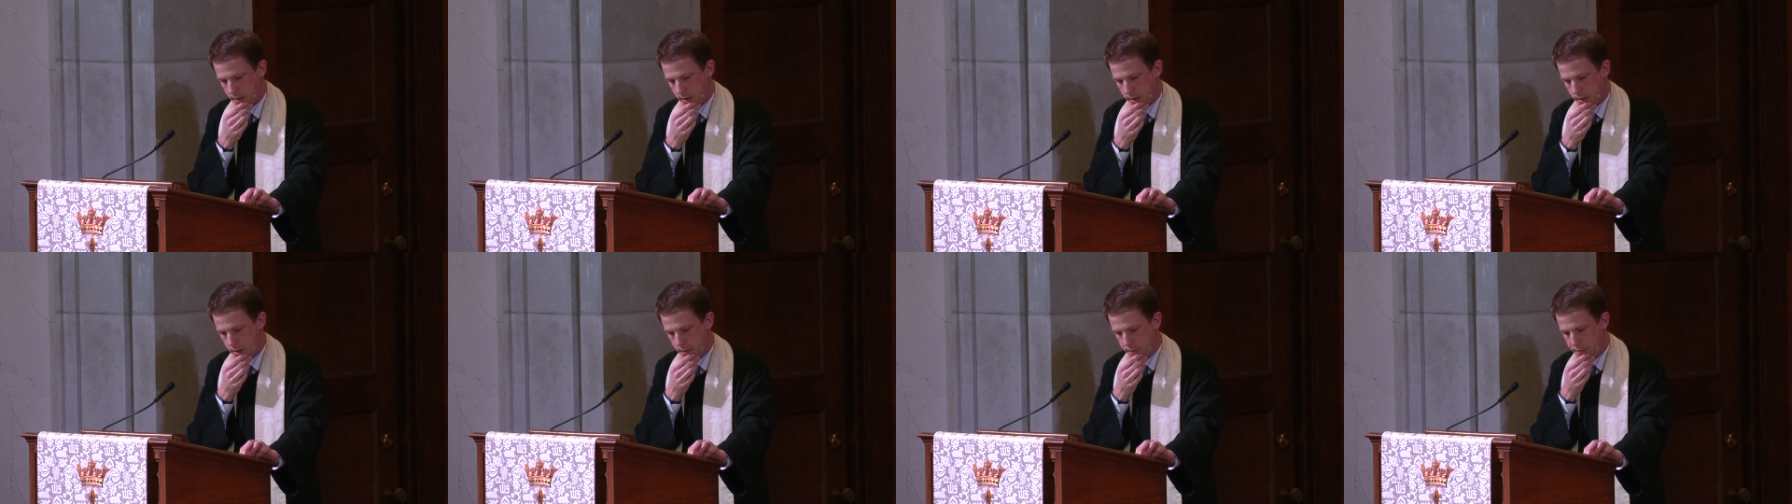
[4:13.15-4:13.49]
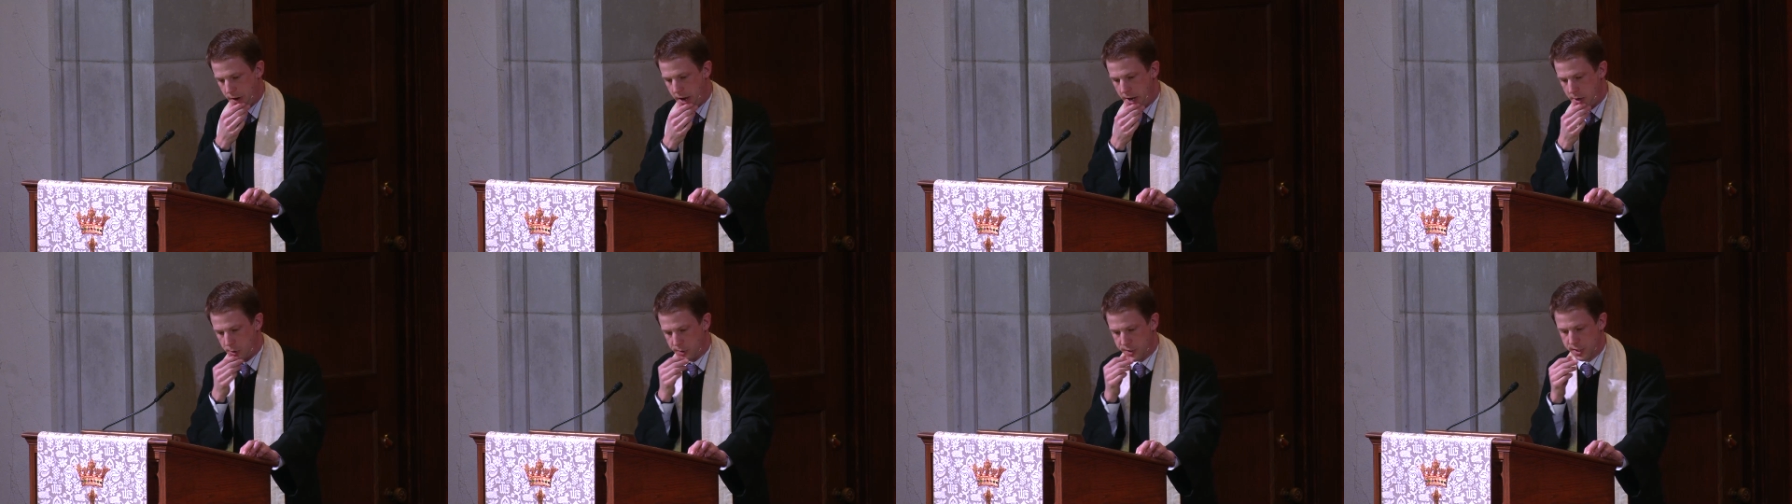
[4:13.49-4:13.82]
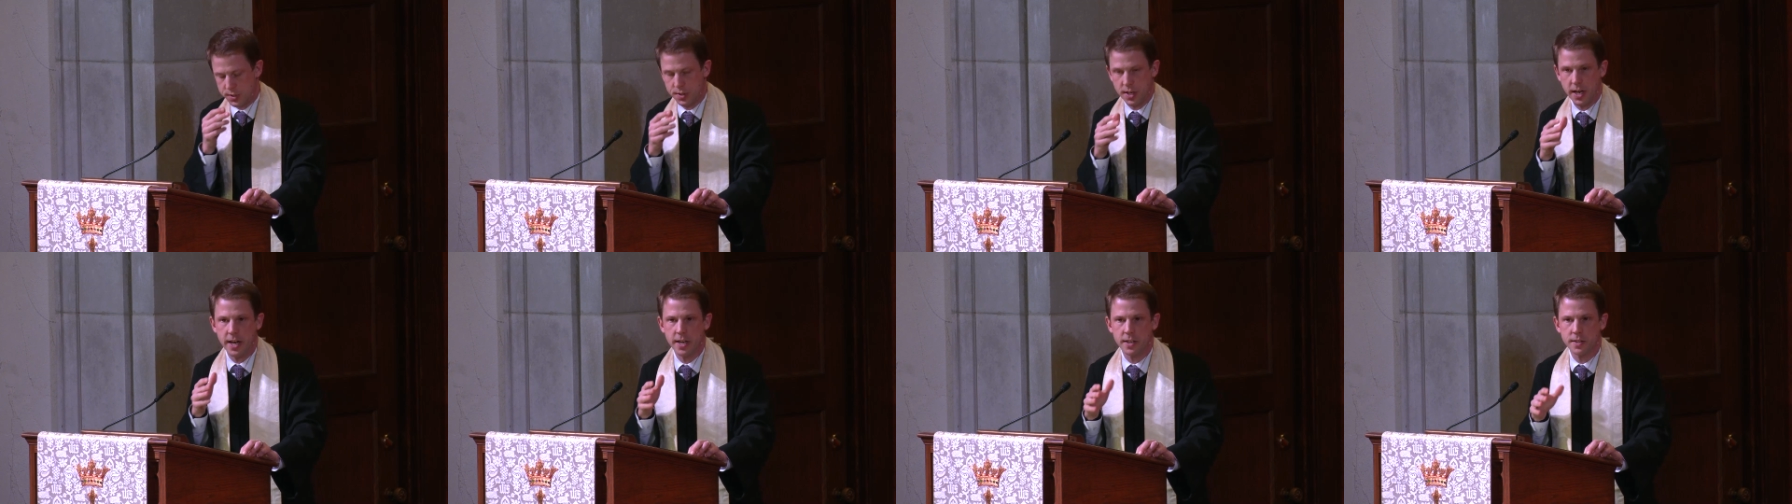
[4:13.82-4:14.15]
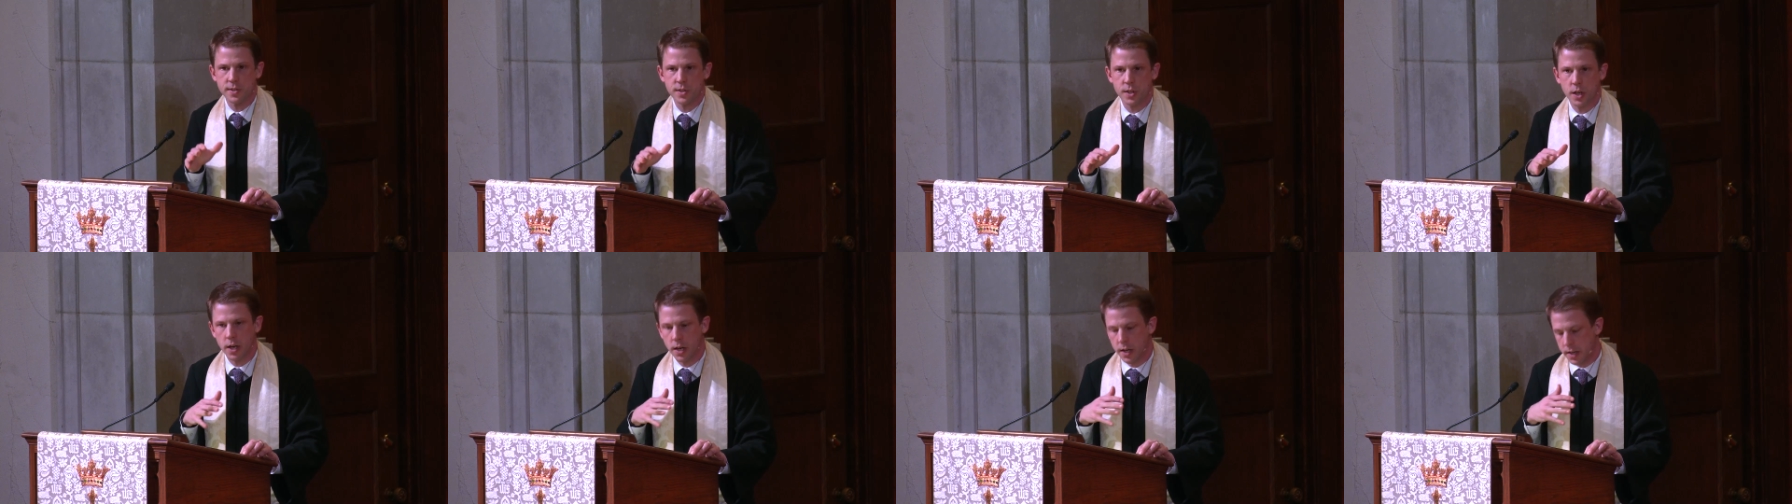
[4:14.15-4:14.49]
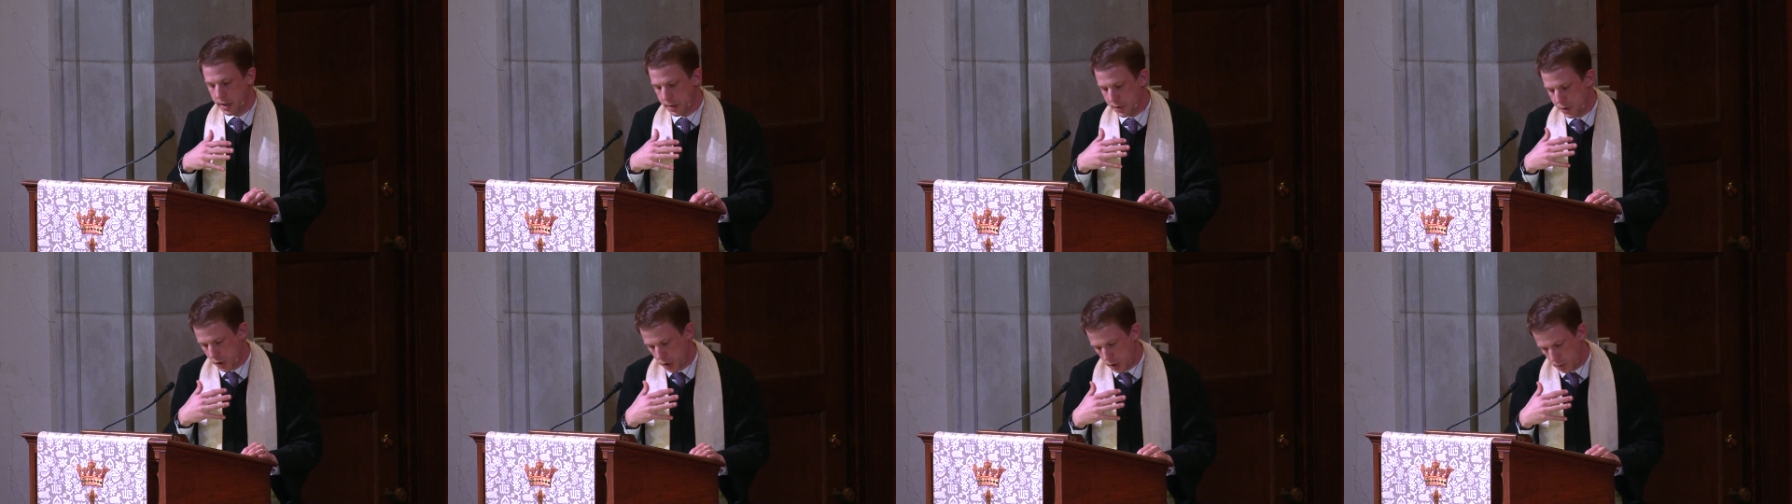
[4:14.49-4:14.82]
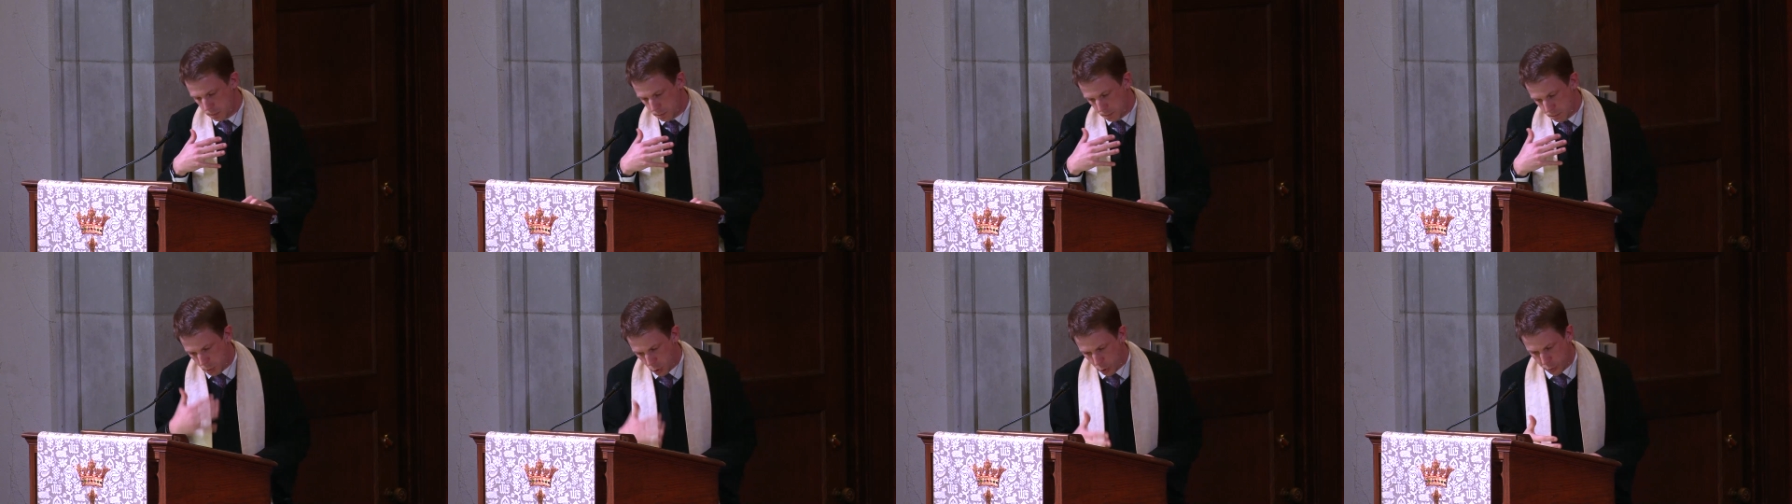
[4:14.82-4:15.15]
The final stanza is a
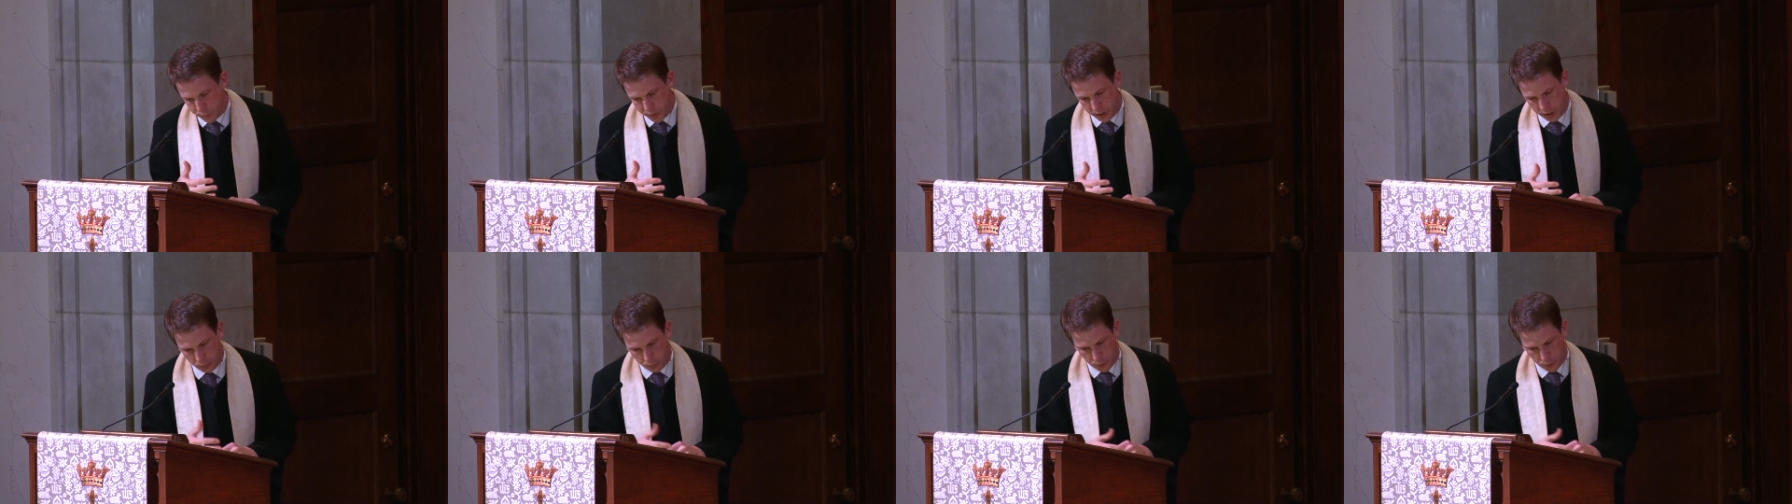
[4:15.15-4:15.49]
moving